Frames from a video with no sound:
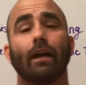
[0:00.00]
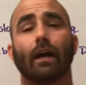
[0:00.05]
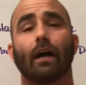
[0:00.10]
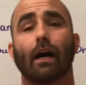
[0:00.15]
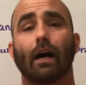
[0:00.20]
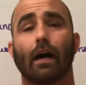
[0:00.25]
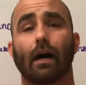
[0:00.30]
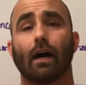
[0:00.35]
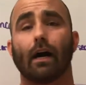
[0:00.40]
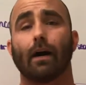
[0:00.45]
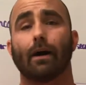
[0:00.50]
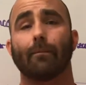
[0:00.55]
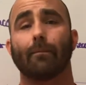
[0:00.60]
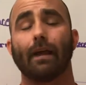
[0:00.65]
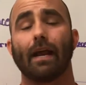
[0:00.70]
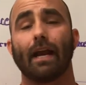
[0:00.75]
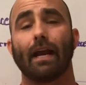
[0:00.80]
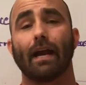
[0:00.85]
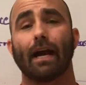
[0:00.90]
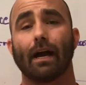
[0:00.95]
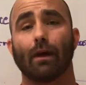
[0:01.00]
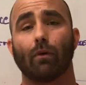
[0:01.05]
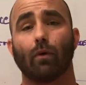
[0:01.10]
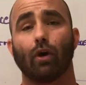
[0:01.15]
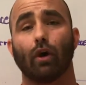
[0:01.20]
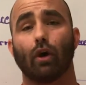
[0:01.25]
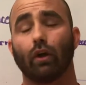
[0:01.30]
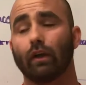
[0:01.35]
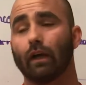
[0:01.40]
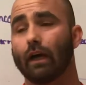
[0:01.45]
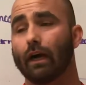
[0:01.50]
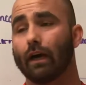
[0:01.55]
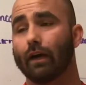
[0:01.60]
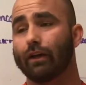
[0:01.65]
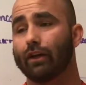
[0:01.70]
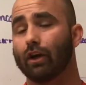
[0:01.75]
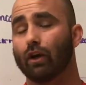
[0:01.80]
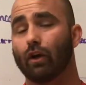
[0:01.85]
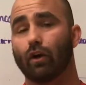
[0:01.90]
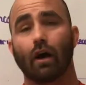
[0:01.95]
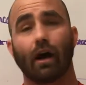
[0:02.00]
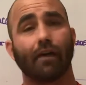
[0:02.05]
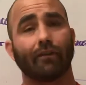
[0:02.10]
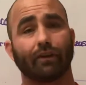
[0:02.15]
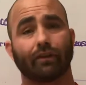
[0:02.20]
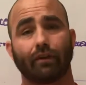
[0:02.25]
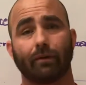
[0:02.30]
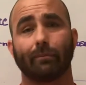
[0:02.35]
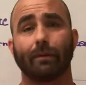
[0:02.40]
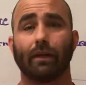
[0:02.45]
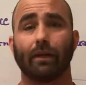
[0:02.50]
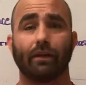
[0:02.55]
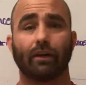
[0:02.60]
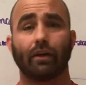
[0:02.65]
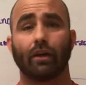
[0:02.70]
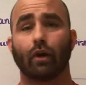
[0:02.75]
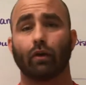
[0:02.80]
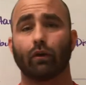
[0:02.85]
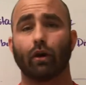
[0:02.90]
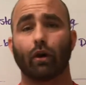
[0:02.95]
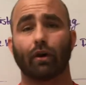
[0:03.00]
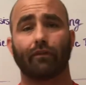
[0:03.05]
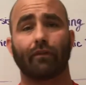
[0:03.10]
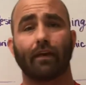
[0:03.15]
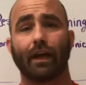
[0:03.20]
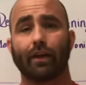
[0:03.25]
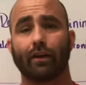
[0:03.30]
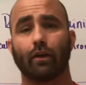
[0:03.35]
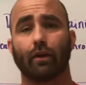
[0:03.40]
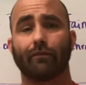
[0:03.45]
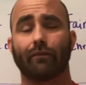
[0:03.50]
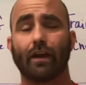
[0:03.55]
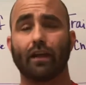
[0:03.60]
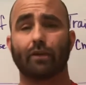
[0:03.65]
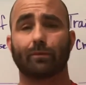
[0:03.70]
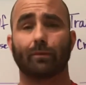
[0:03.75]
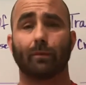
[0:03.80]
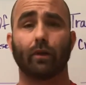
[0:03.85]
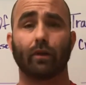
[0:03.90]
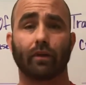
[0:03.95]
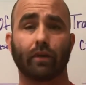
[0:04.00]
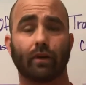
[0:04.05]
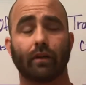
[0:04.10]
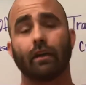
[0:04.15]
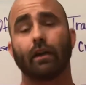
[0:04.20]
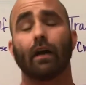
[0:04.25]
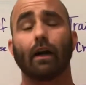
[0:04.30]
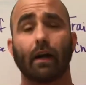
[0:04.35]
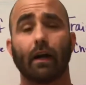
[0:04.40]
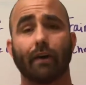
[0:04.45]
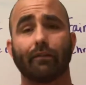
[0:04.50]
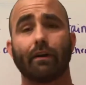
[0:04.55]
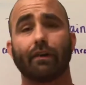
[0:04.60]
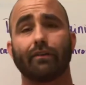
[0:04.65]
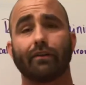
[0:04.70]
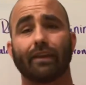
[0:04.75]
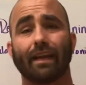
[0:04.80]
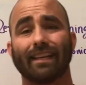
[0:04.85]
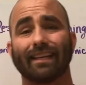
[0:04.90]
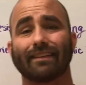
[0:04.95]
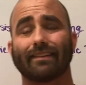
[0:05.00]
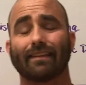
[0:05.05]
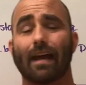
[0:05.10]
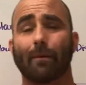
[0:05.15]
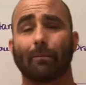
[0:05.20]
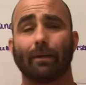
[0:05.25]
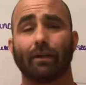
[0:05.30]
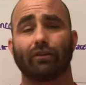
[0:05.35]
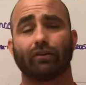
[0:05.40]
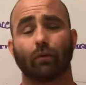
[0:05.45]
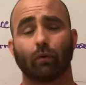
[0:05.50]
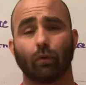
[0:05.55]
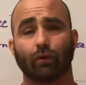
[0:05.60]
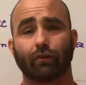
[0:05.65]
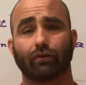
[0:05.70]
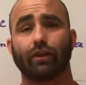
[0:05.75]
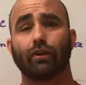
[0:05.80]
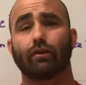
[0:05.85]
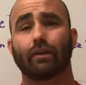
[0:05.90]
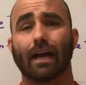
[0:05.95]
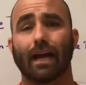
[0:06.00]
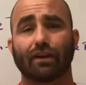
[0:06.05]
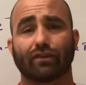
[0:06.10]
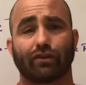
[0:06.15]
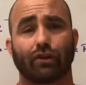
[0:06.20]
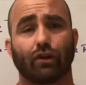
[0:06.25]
And I will, obviously be, notifying you on Facebook of everything that's happening. So we'll see you guys